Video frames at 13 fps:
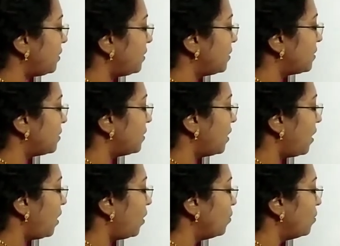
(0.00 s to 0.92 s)
is
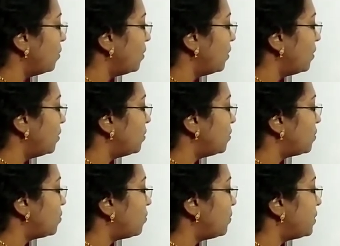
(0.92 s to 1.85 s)
now
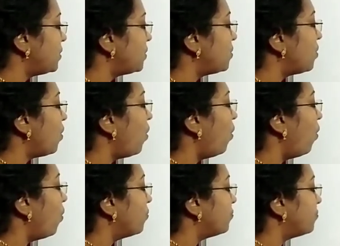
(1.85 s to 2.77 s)
switched
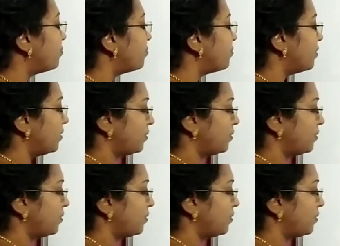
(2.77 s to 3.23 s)
off.